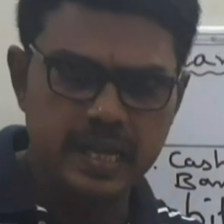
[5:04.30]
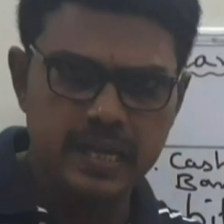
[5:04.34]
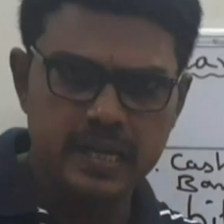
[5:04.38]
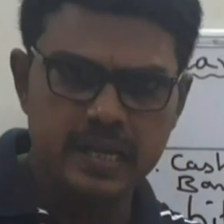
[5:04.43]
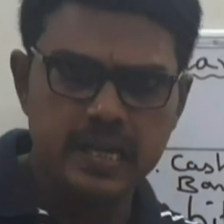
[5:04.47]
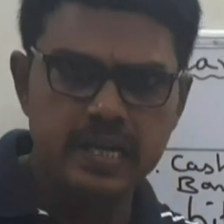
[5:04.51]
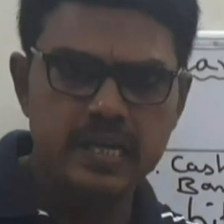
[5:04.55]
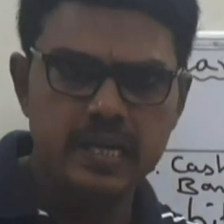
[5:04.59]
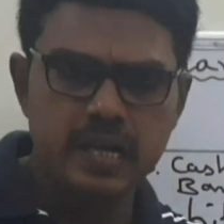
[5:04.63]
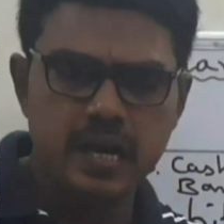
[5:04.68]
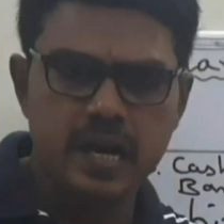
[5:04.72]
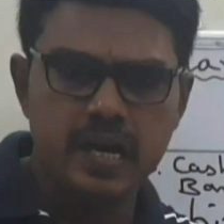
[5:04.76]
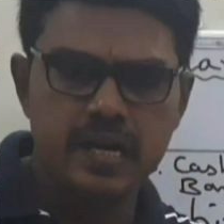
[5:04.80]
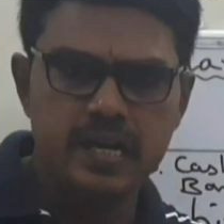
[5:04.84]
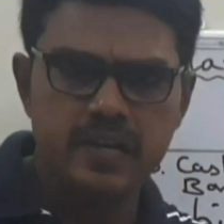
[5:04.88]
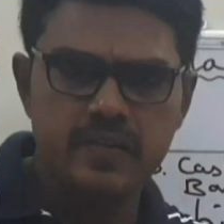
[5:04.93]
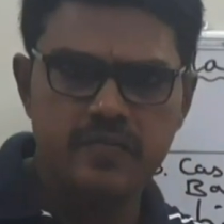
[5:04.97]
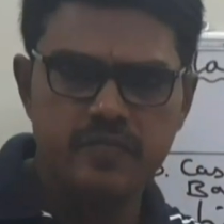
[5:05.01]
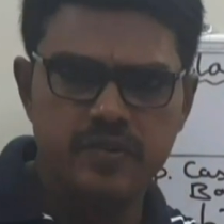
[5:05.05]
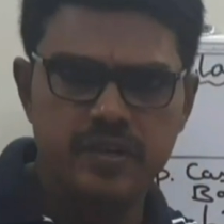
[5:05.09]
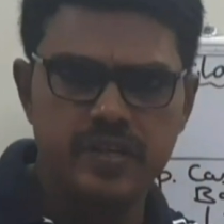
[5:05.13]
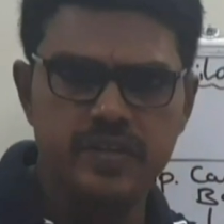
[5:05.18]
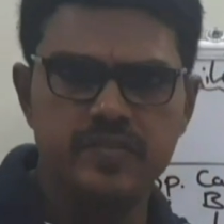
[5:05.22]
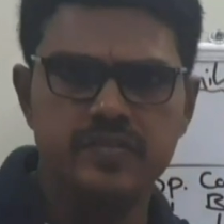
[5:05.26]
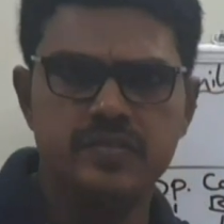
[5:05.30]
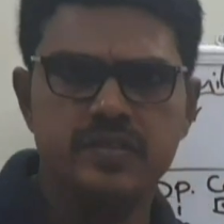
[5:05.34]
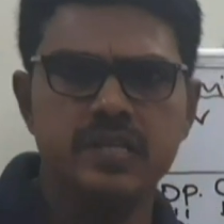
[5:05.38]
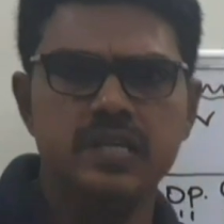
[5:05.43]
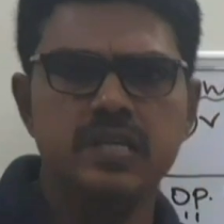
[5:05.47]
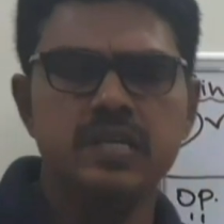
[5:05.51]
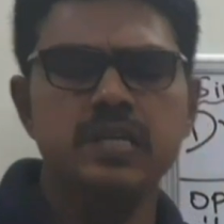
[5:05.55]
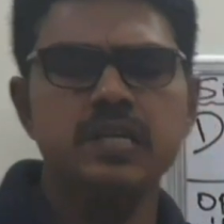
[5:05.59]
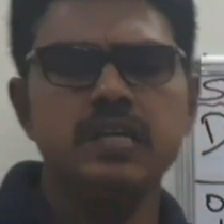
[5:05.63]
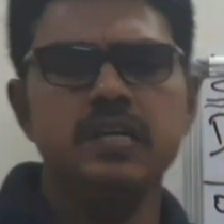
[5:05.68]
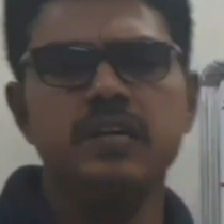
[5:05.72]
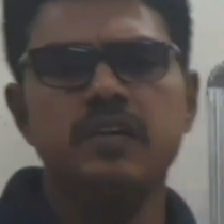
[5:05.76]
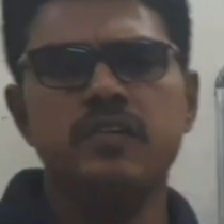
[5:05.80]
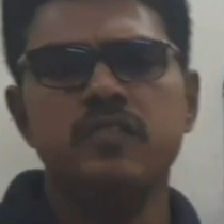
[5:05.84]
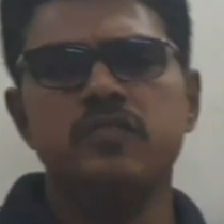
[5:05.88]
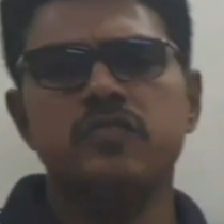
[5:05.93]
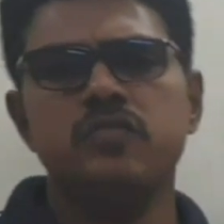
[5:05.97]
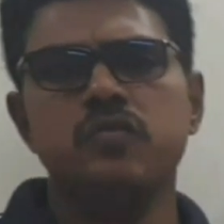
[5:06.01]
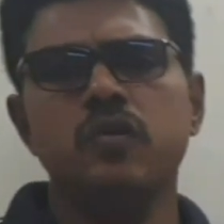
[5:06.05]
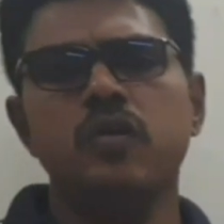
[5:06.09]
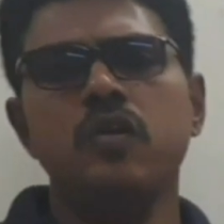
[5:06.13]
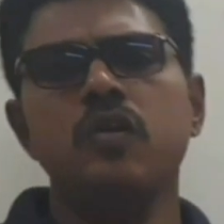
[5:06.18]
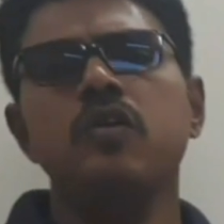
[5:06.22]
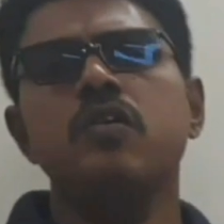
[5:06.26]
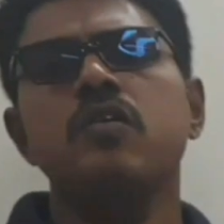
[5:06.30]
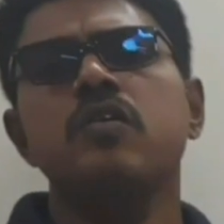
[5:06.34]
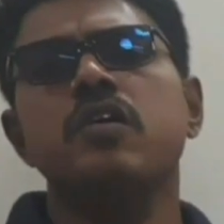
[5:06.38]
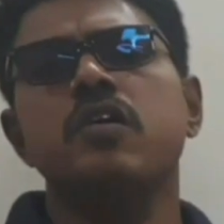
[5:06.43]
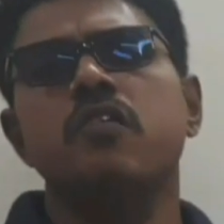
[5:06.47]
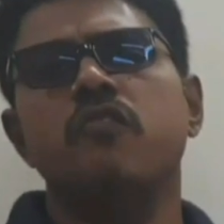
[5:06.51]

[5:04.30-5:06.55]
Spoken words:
right? Audit fees. So